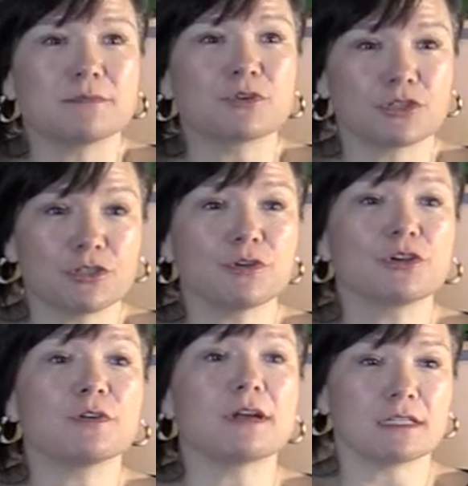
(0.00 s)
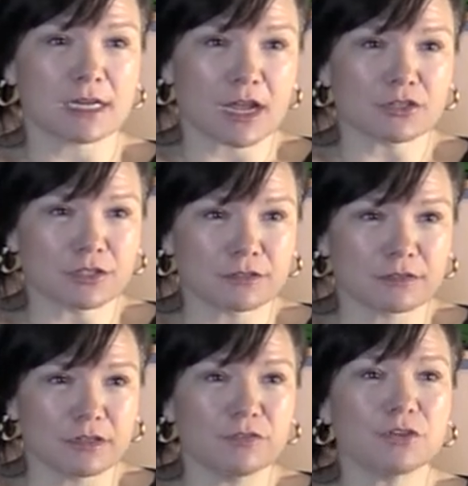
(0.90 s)
to pursue a career as an actor.
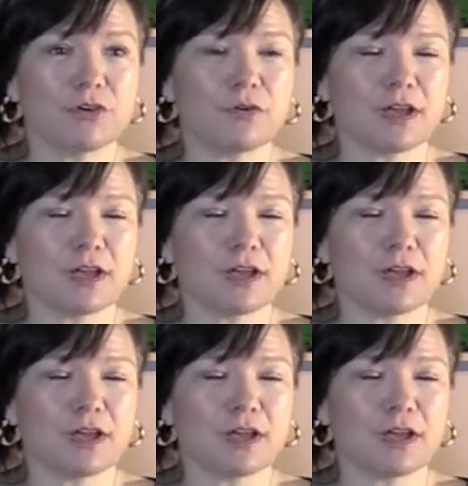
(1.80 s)
Even though